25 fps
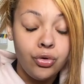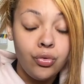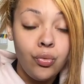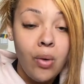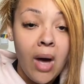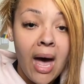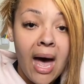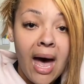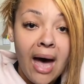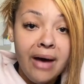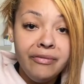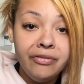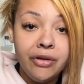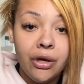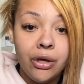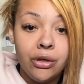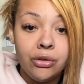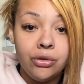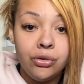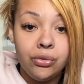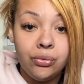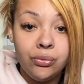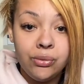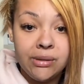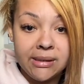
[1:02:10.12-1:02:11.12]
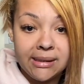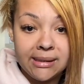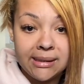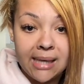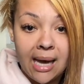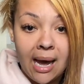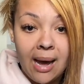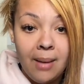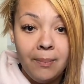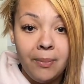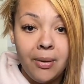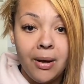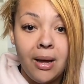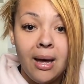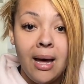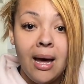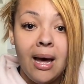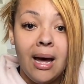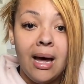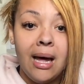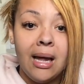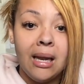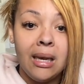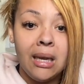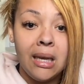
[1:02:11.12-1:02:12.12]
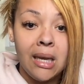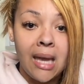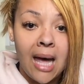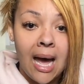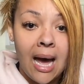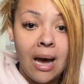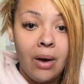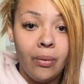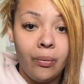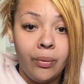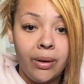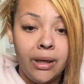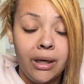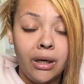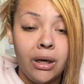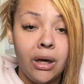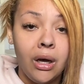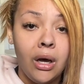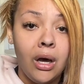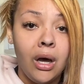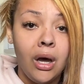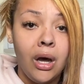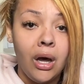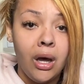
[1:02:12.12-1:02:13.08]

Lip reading: you have to stop allowing